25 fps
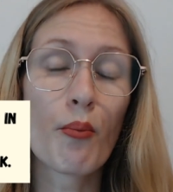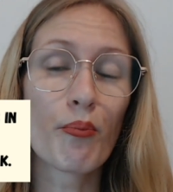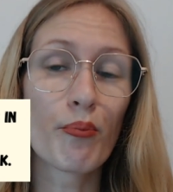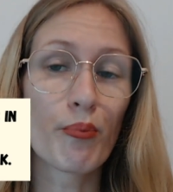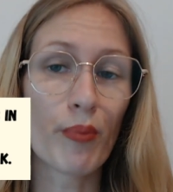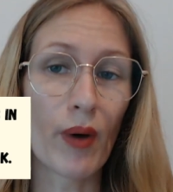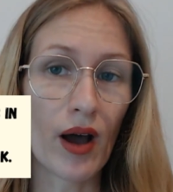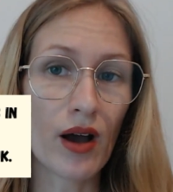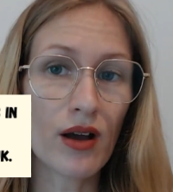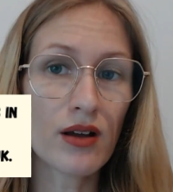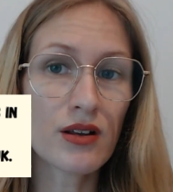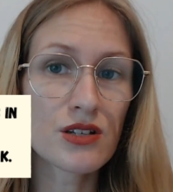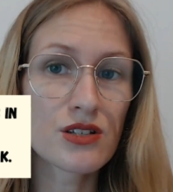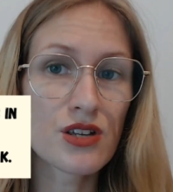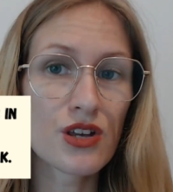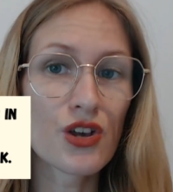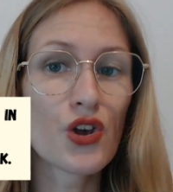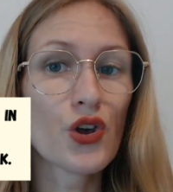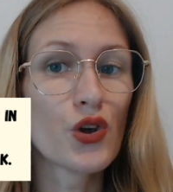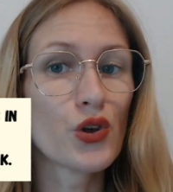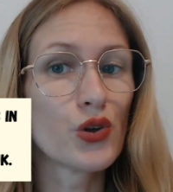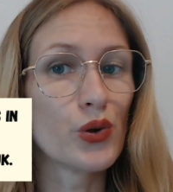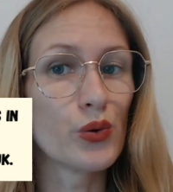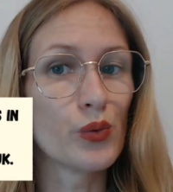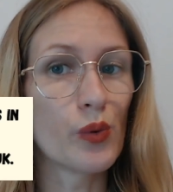But
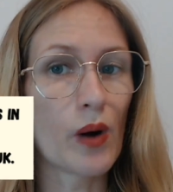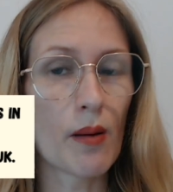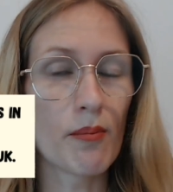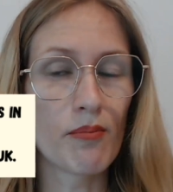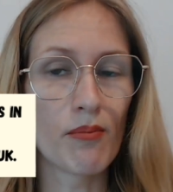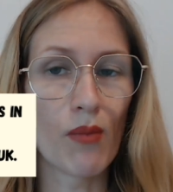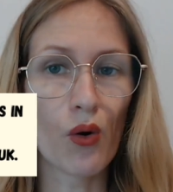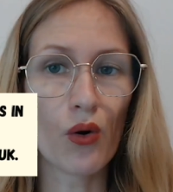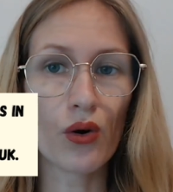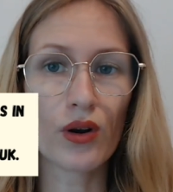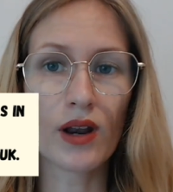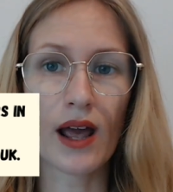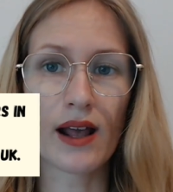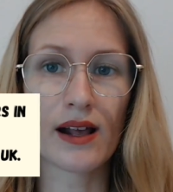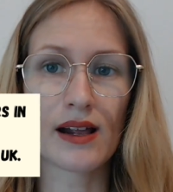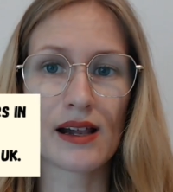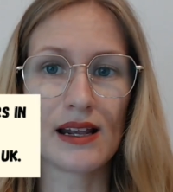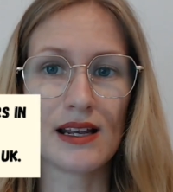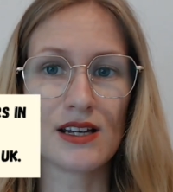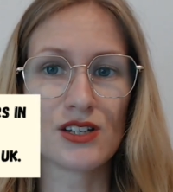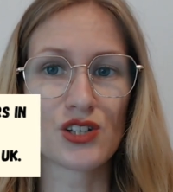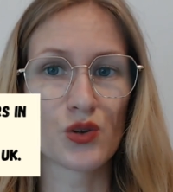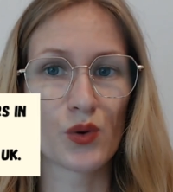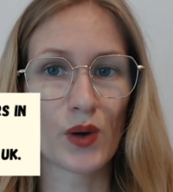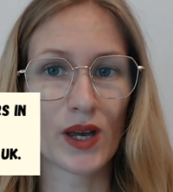you are more
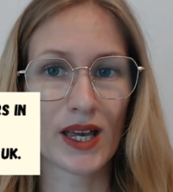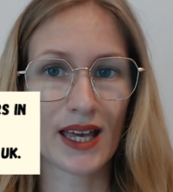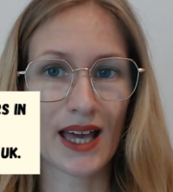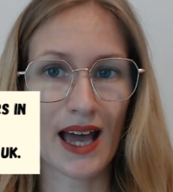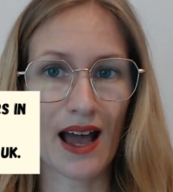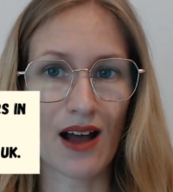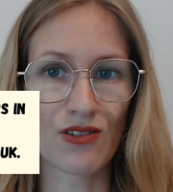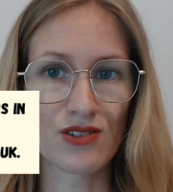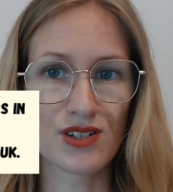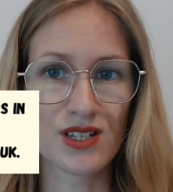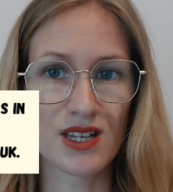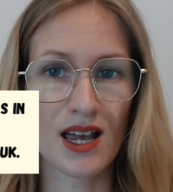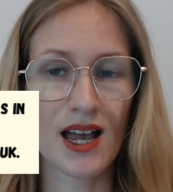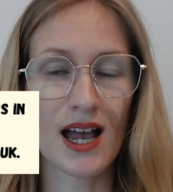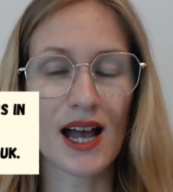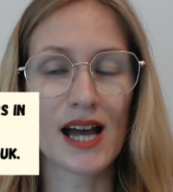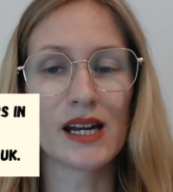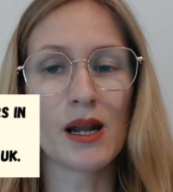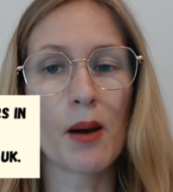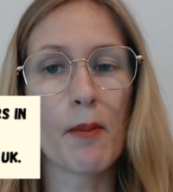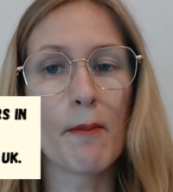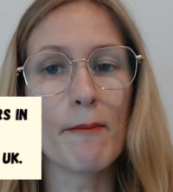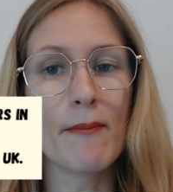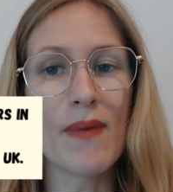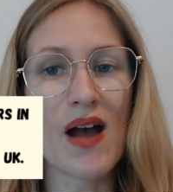likely to encounter an
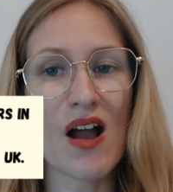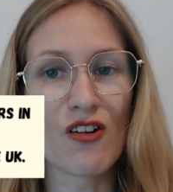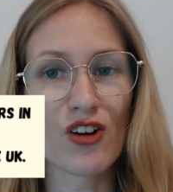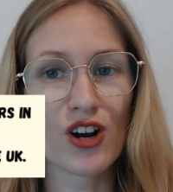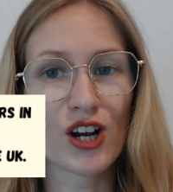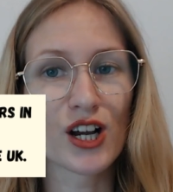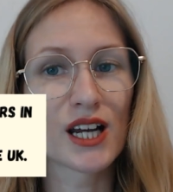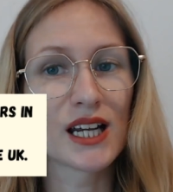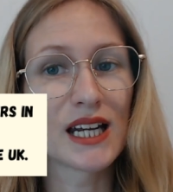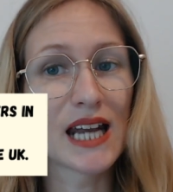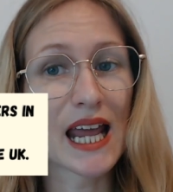American